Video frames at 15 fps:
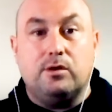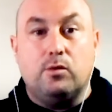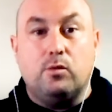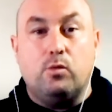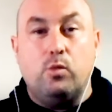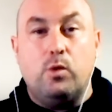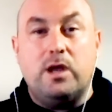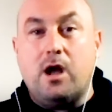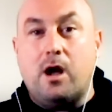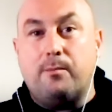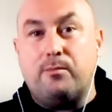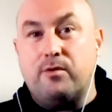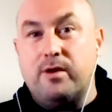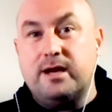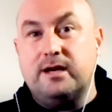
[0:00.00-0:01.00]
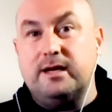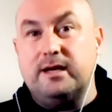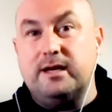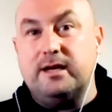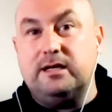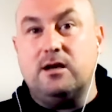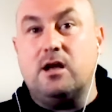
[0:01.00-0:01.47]
We operate in
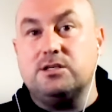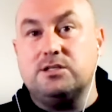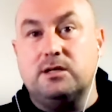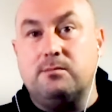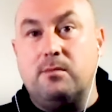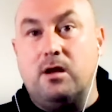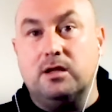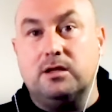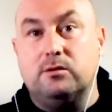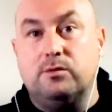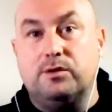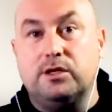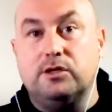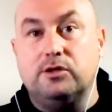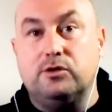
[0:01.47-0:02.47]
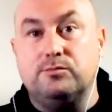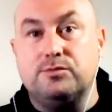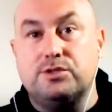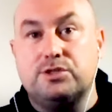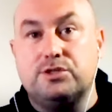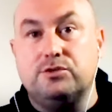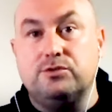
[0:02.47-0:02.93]
an agnostic model when it
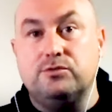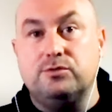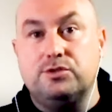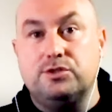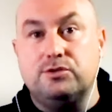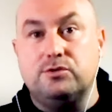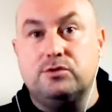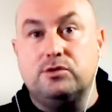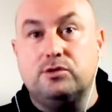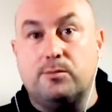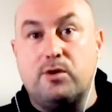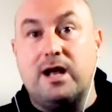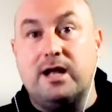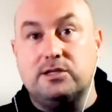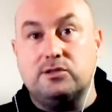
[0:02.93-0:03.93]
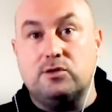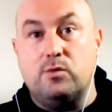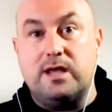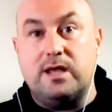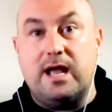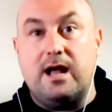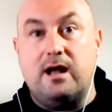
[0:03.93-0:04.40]
comes to the brands that we
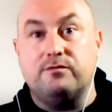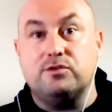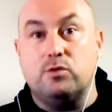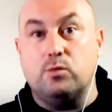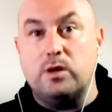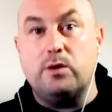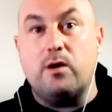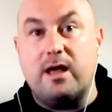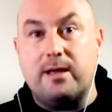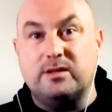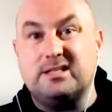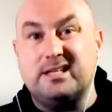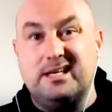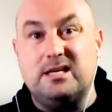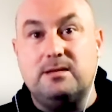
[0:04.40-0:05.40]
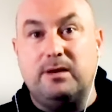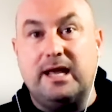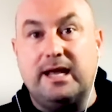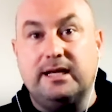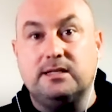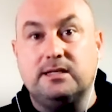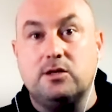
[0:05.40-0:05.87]
have. So we were able to keep
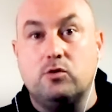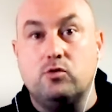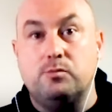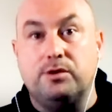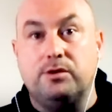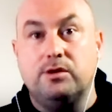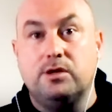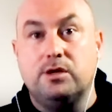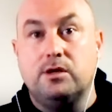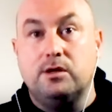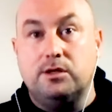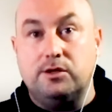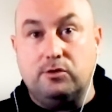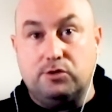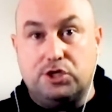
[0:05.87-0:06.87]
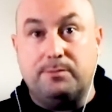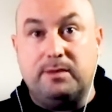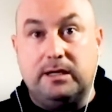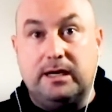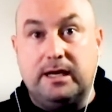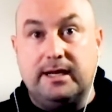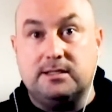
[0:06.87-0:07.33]
lanes open,
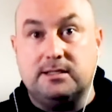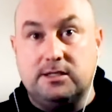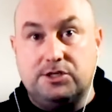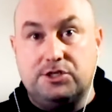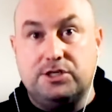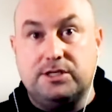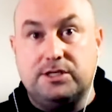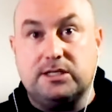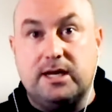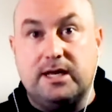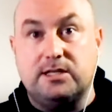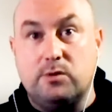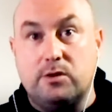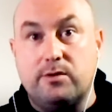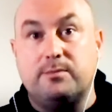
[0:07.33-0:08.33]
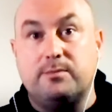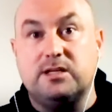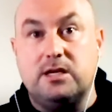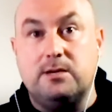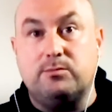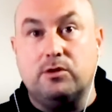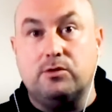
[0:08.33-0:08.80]
shipping lanes and logistics lanes. We were able to
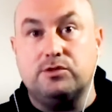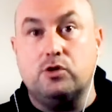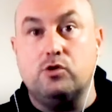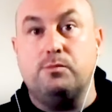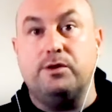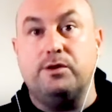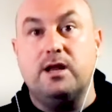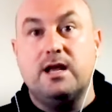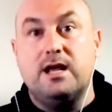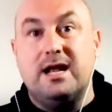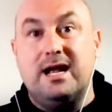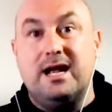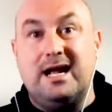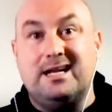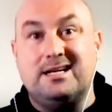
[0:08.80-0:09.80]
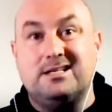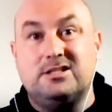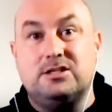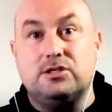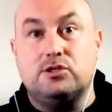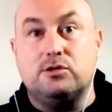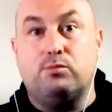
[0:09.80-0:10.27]
keep those open and
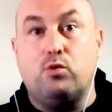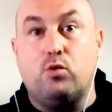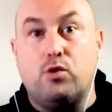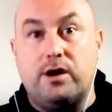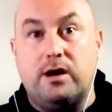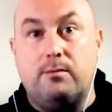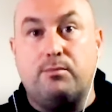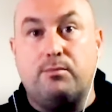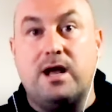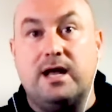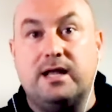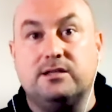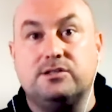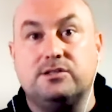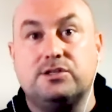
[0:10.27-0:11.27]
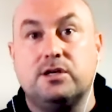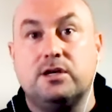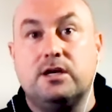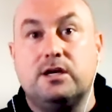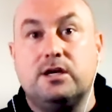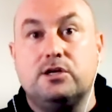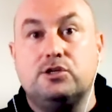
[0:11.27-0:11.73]
to support our brands
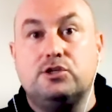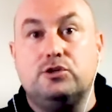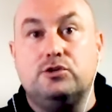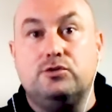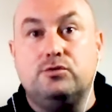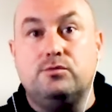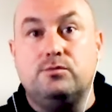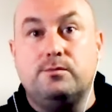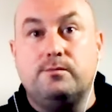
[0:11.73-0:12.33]
to